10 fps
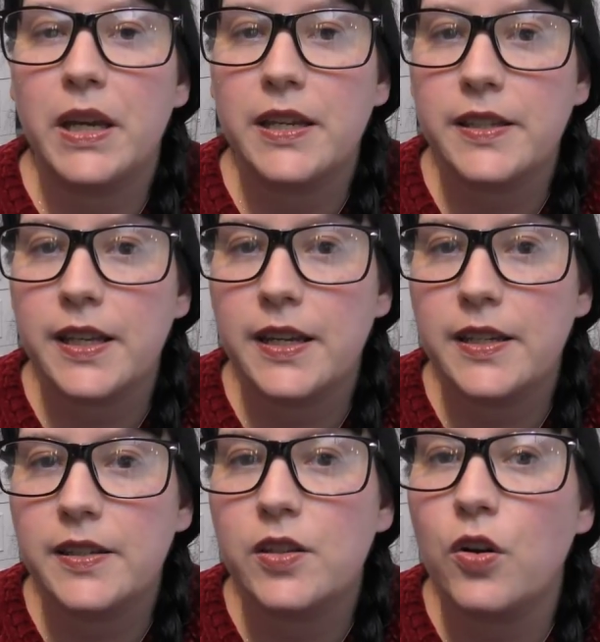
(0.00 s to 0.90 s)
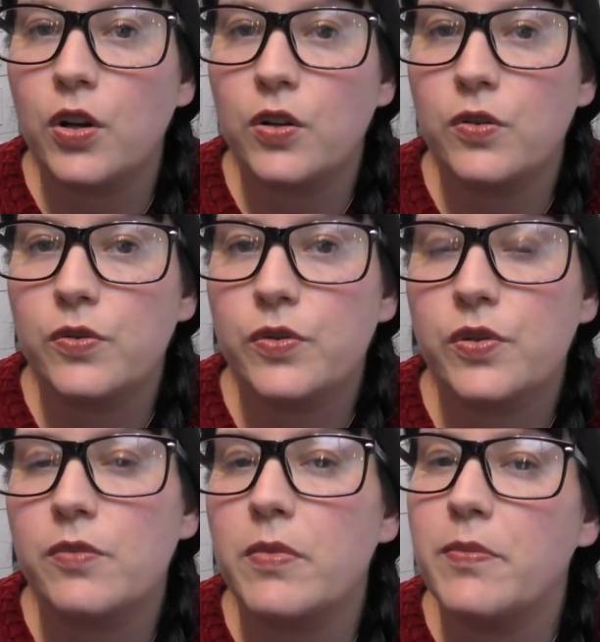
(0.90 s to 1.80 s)
because it is
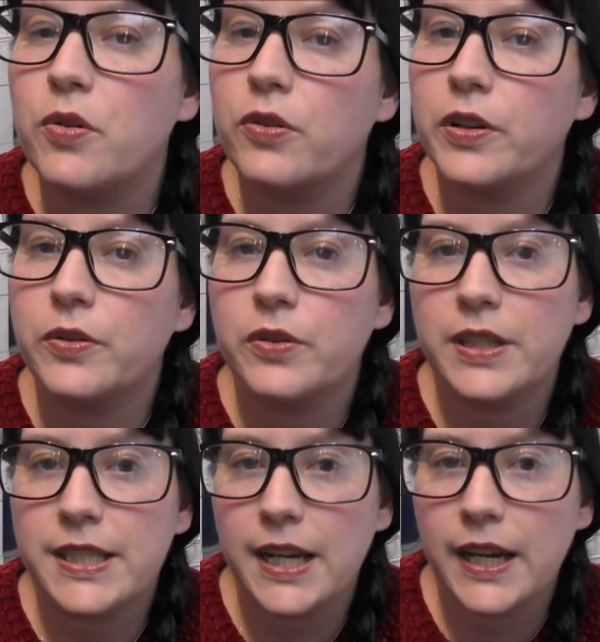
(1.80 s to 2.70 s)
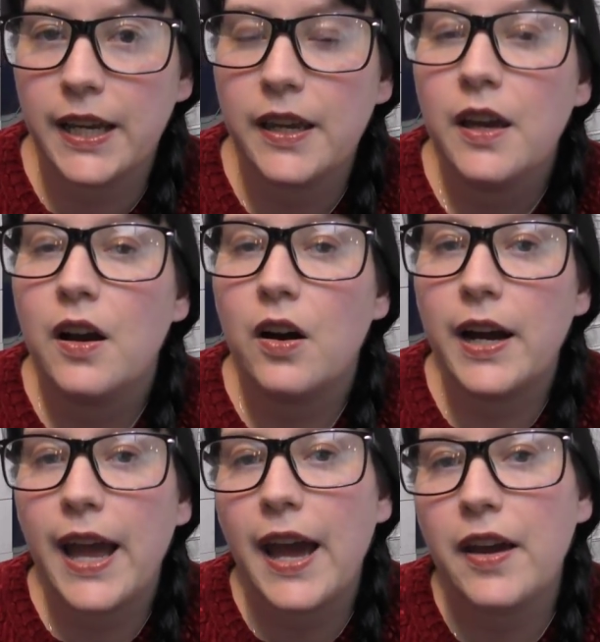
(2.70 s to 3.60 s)
Holocaust Memorial Day,
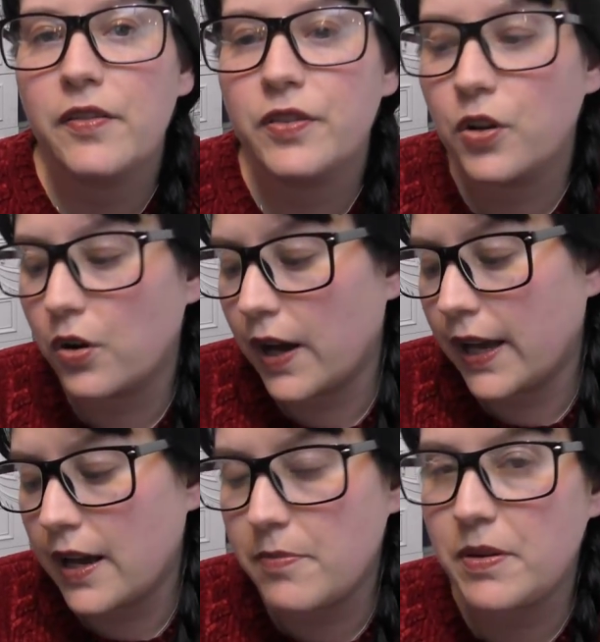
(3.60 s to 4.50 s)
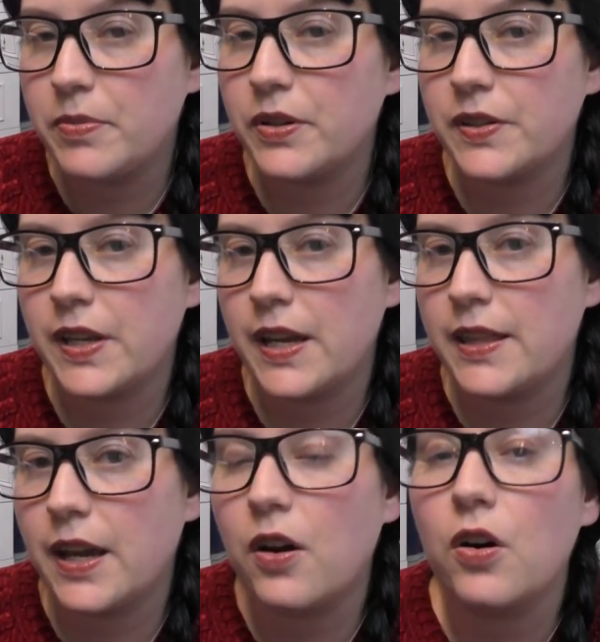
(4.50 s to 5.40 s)
I have got a couple of books here
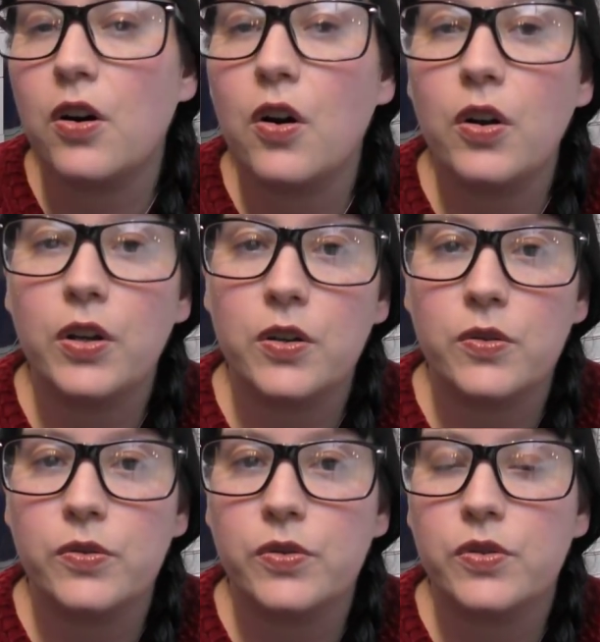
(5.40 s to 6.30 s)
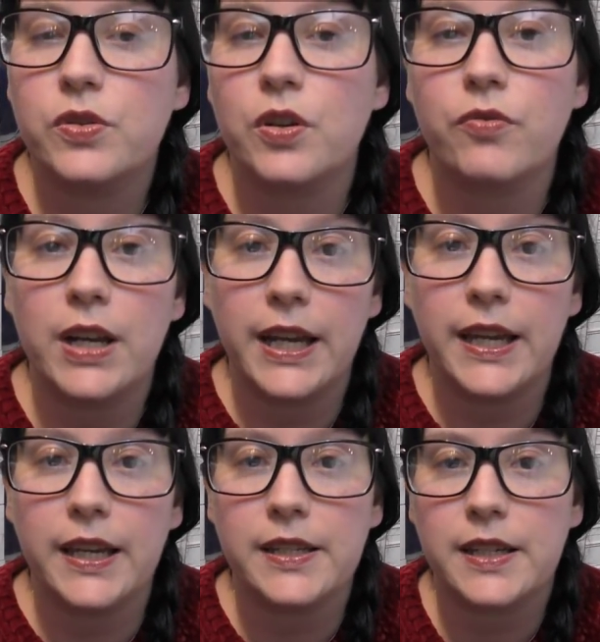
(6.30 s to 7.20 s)
that are Holocaust
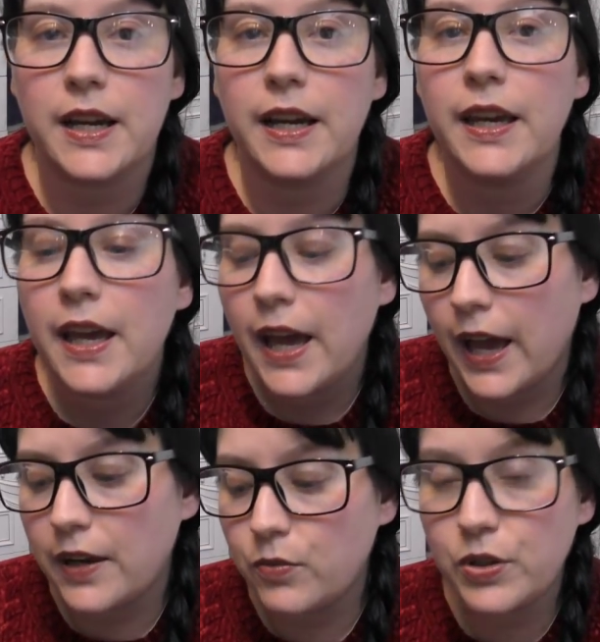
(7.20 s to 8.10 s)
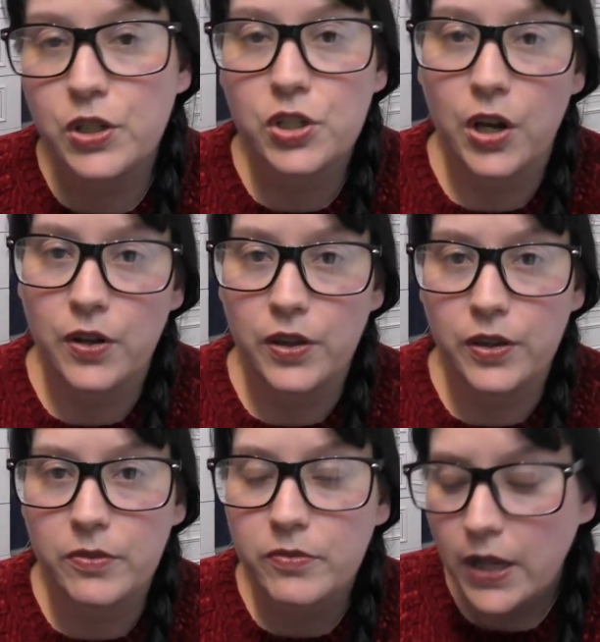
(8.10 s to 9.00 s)
related, okay, and I want to show you
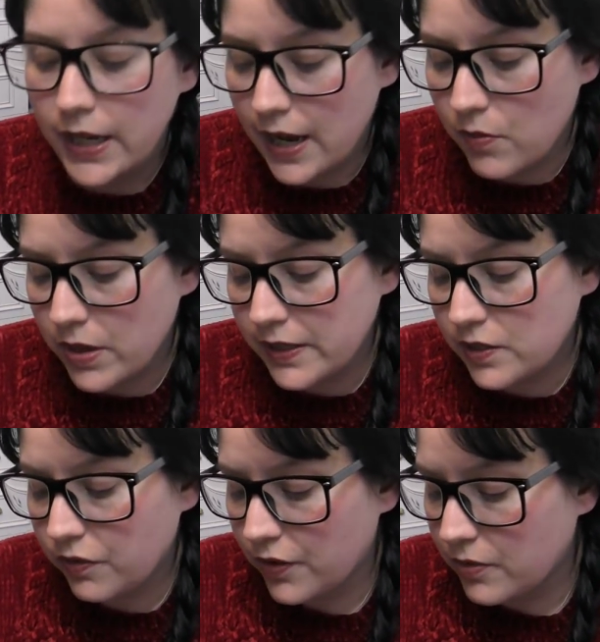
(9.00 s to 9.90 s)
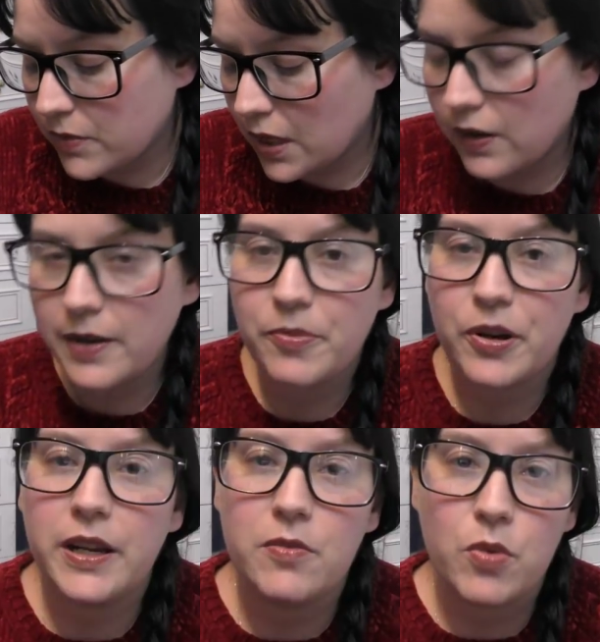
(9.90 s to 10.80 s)
them. Now, one is from the
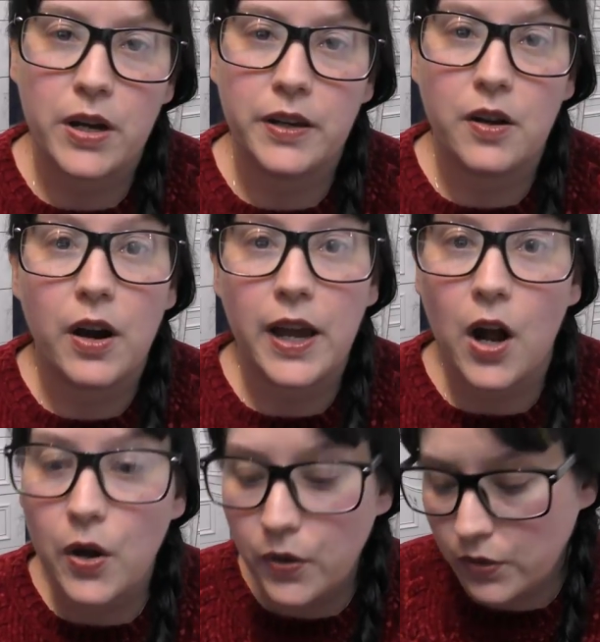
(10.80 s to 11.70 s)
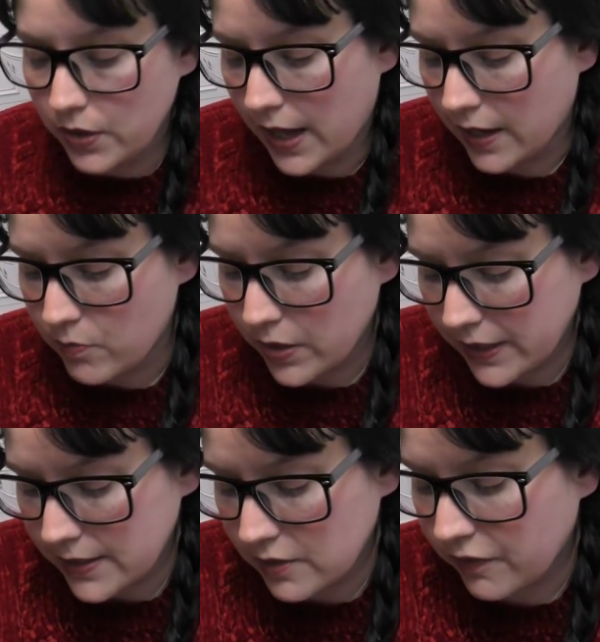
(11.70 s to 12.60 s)
library and one I own, and one
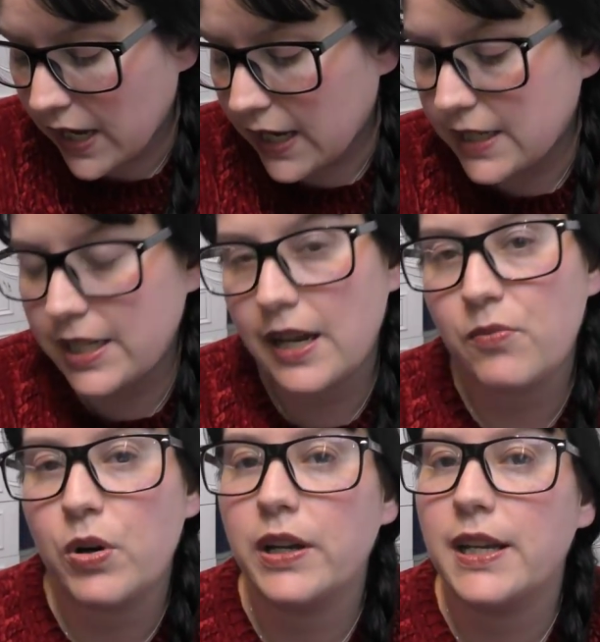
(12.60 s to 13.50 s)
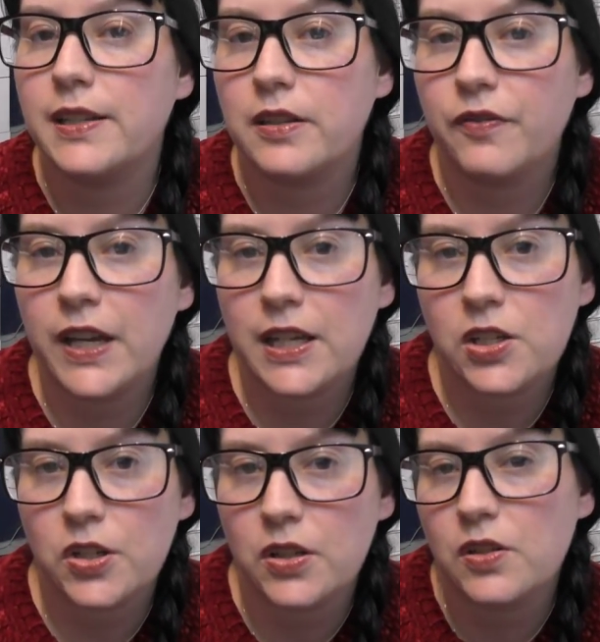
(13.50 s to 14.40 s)
is fact and one is
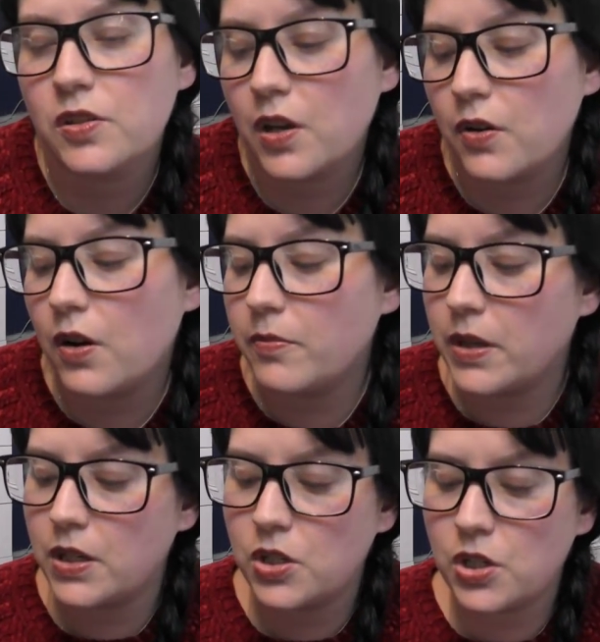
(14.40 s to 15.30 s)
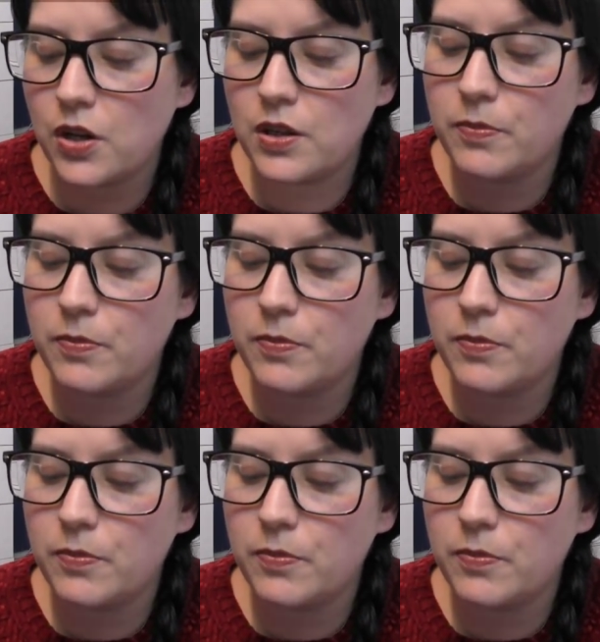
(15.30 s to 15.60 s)
fiction. So I'm going to show you the